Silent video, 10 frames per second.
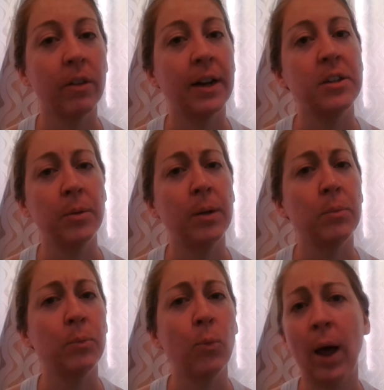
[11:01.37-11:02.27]
that I do it
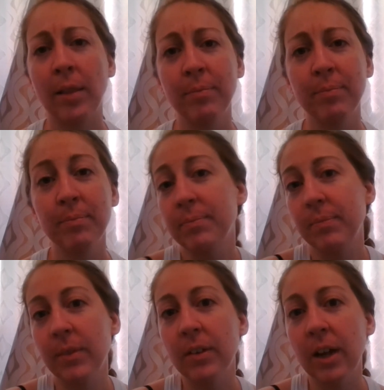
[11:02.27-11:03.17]
well,
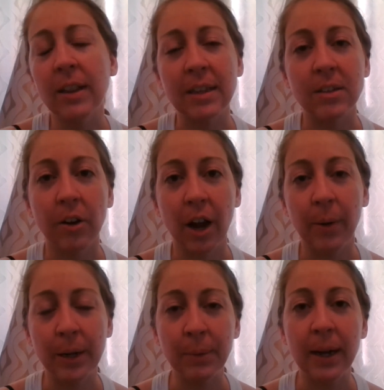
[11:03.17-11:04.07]
at least not now
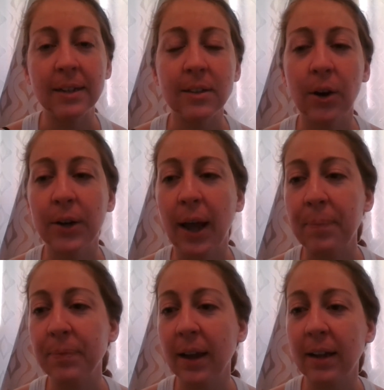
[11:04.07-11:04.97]
anyway. So yeah,
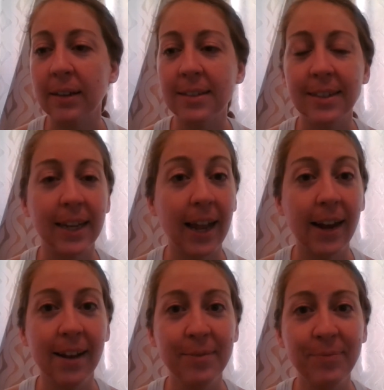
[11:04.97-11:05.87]
I'll see you
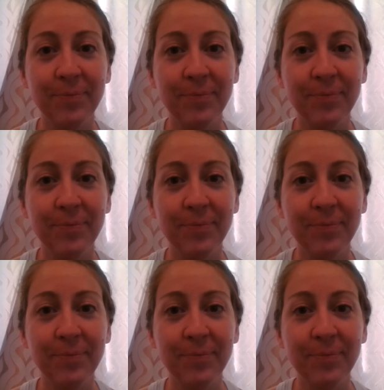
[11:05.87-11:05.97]
later.